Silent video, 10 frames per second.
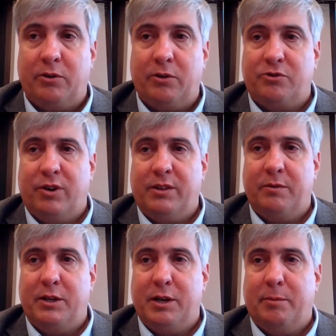strength
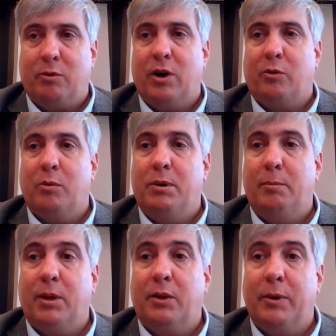of the democratic
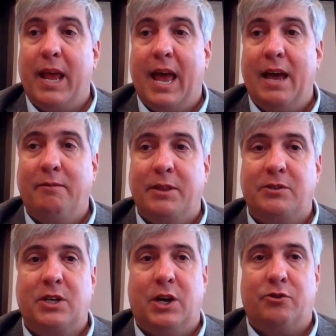republic that we have in
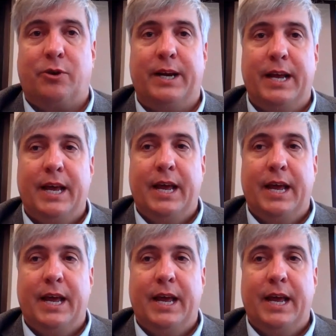this country,